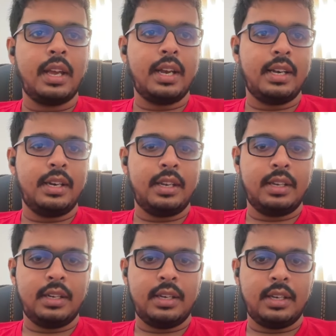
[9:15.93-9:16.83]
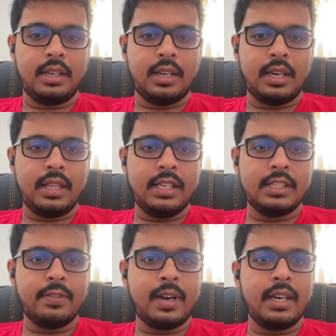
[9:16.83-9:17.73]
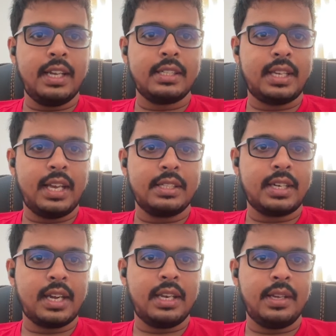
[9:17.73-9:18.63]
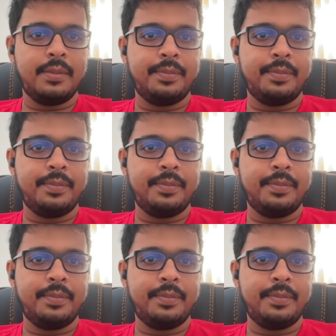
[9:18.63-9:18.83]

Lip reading: add, right? This is the one test case, right?